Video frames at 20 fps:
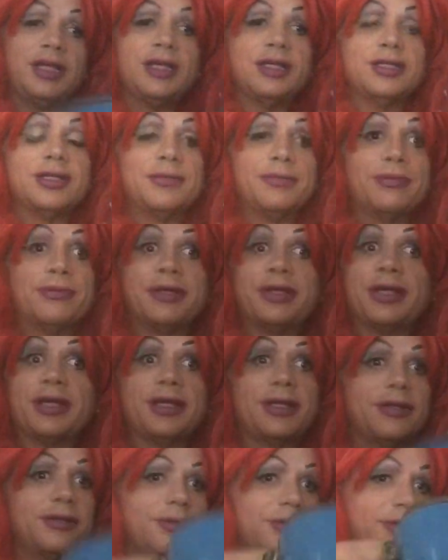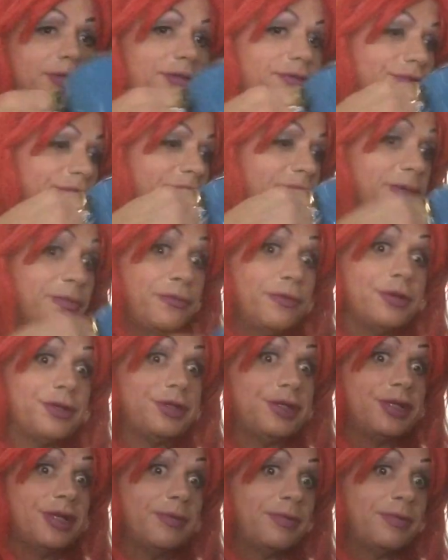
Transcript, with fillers: At some point, I don't know if they had more shit.